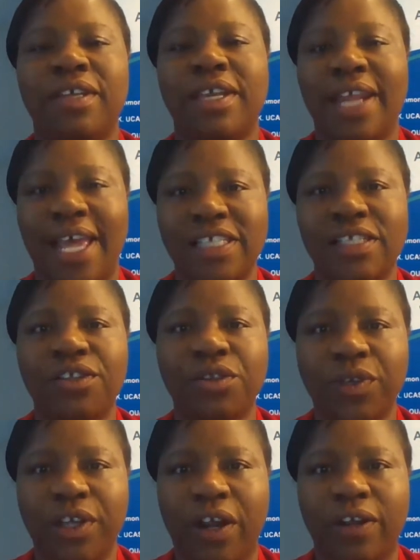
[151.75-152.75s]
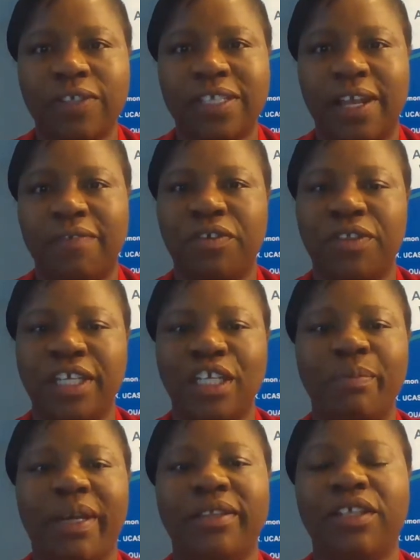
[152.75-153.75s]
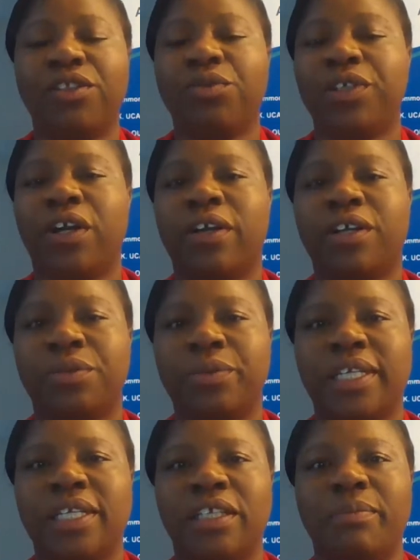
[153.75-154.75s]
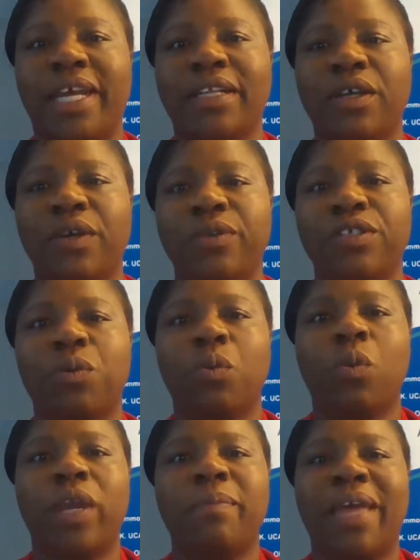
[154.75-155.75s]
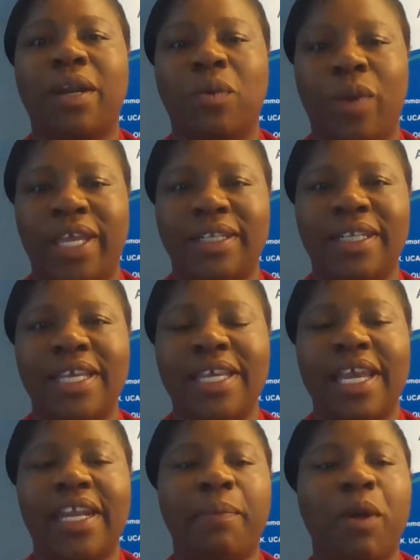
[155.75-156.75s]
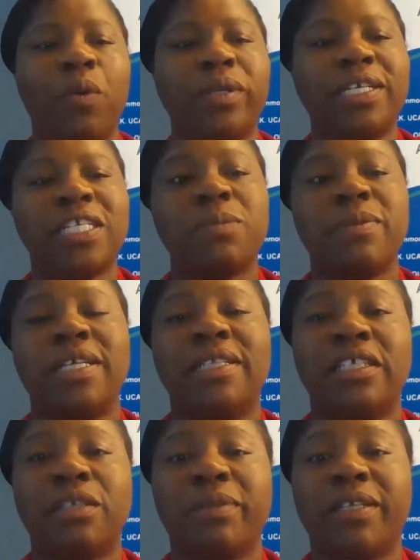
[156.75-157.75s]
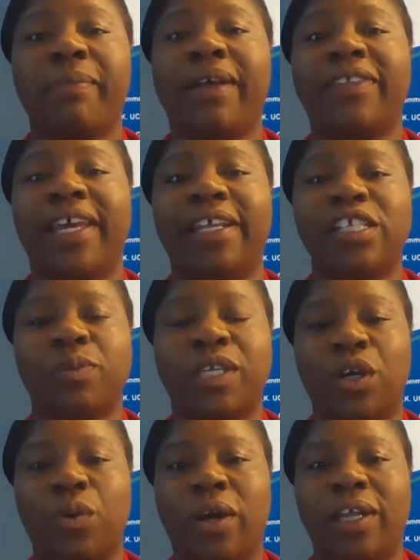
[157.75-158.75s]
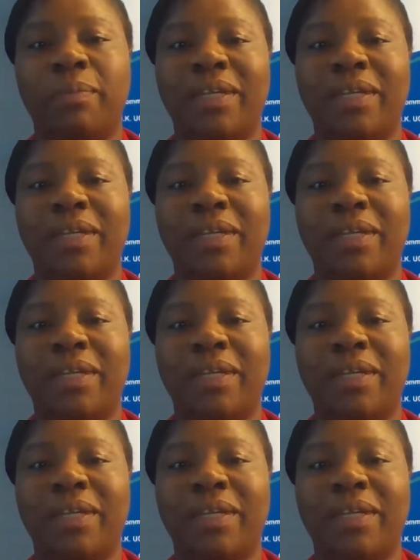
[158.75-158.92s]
It has the three R's. Now, if you think about the 3R curriculum, that goes way back when. And I'm going to explain a little bit about that as we go on.